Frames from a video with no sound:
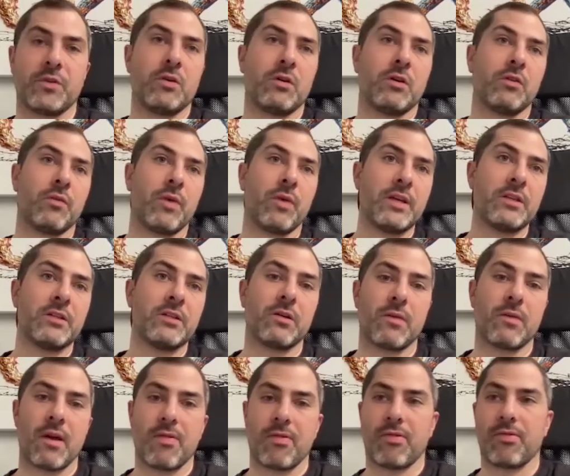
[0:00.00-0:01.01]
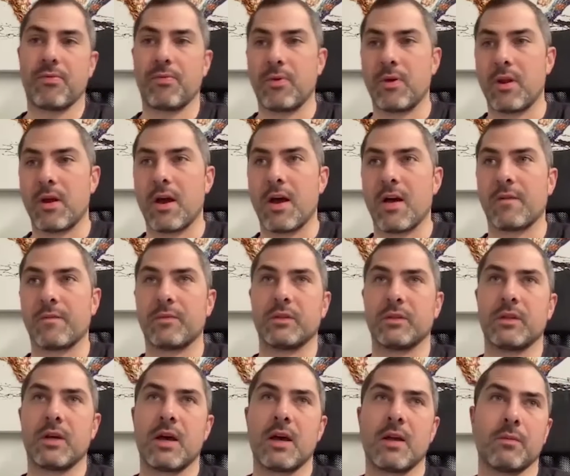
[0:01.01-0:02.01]
So you can raise your rent
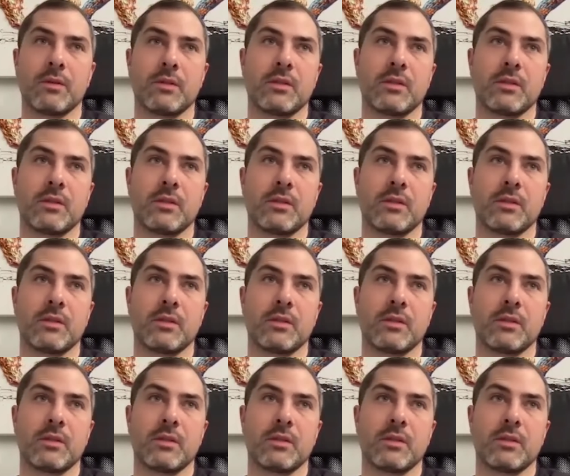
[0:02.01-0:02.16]
3.5%.